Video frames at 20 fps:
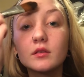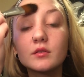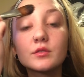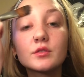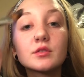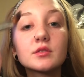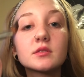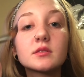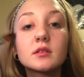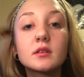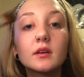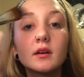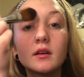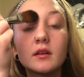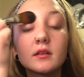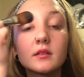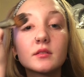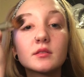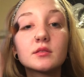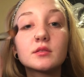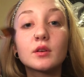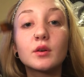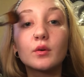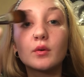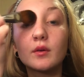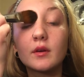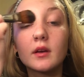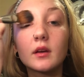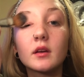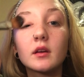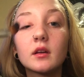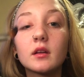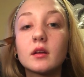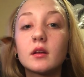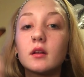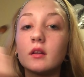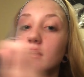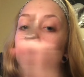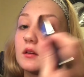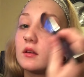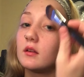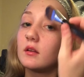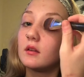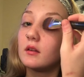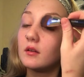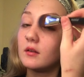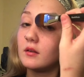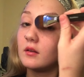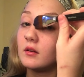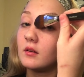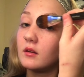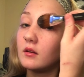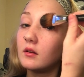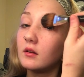just to let it soak in and